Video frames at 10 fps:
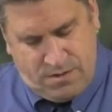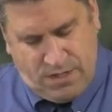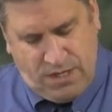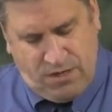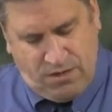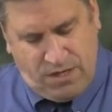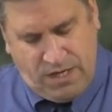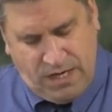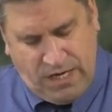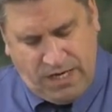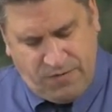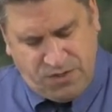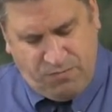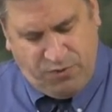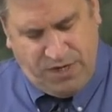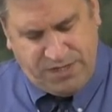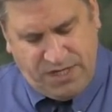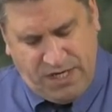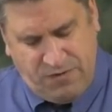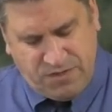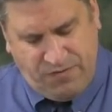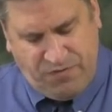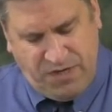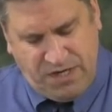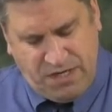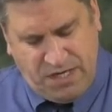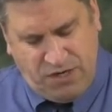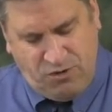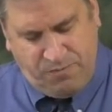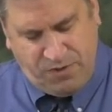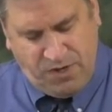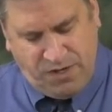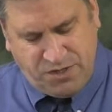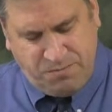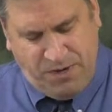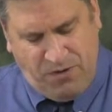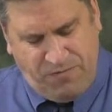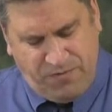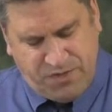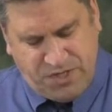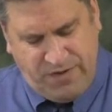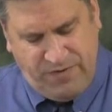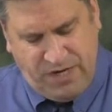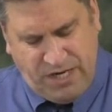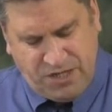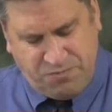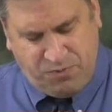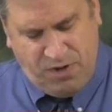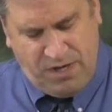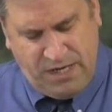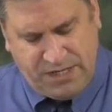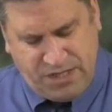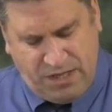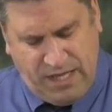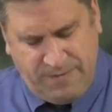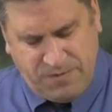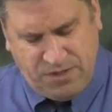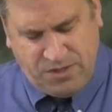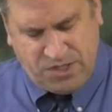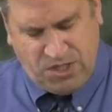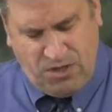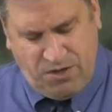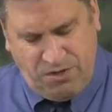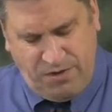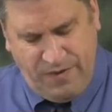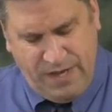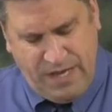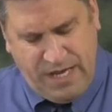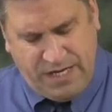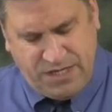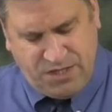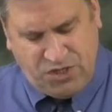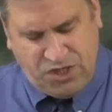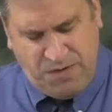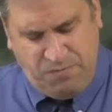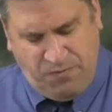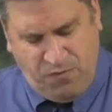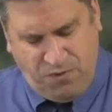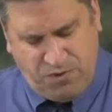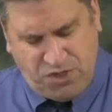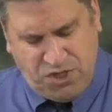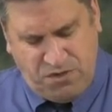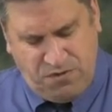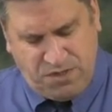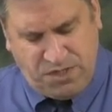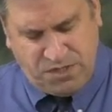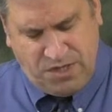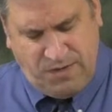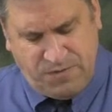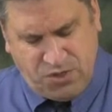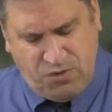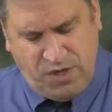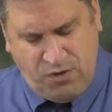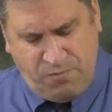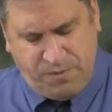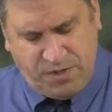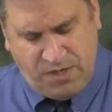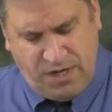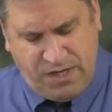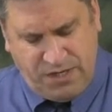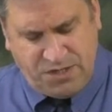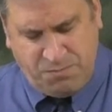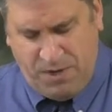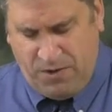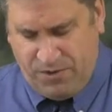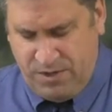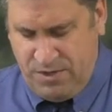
and he was oppressed and he was afflicted, yet he opened not his mouth. Verse 7 He is brought as a lamb to the slaughter, and as a sheep before her shearers is dumb, so he opened not his mouth.